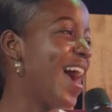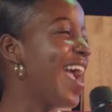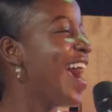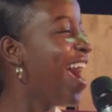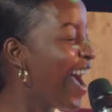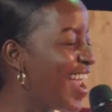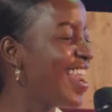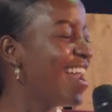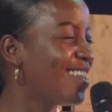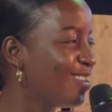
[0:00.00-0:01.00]
I had
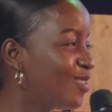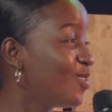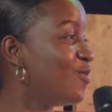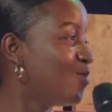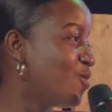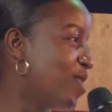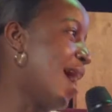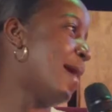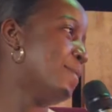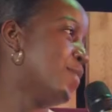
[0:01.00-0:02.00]
an issue of
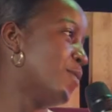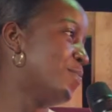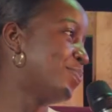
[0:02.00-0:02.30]
Lugambo.